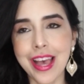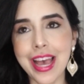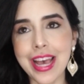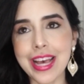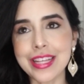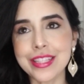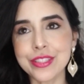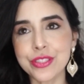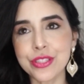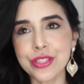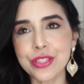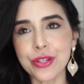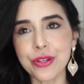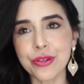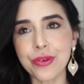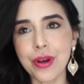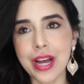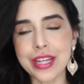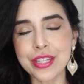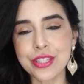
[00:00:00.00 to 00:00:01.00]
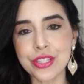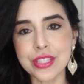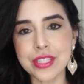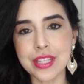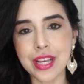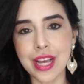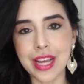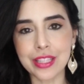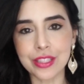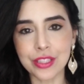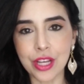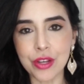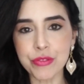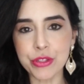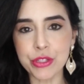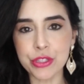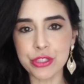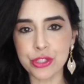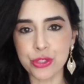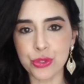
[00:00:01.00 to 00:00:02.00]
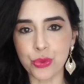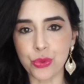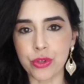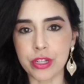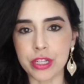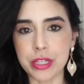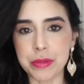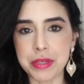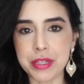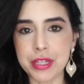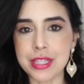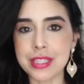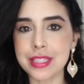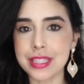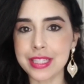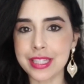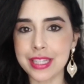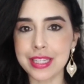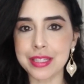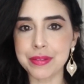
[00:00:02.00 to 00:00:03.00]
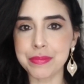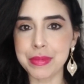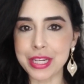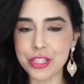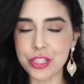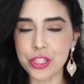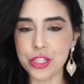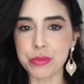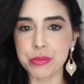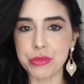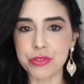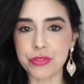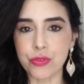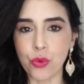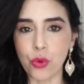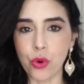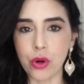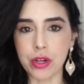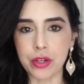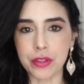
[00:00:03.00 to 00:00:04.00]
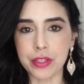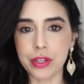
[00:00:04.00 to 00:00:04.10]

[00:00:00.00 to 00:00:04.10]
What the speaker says: And you know, I love your story because, like I mentioned before,